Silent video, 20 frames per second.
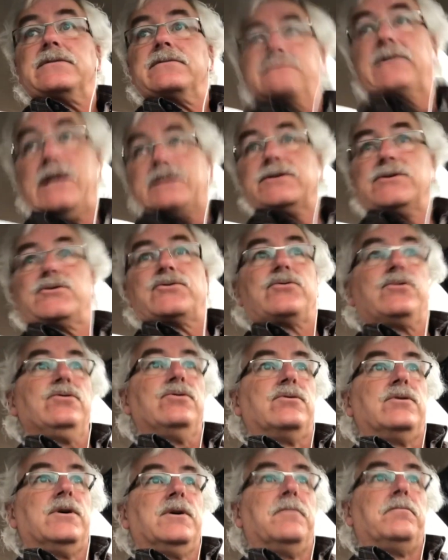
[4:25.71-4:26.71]
that's
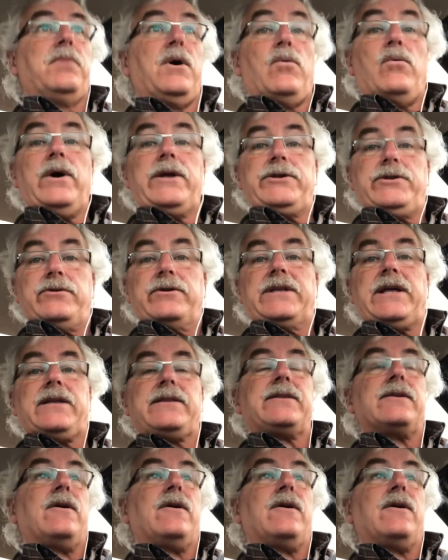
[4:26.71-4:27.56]
true. But when you get the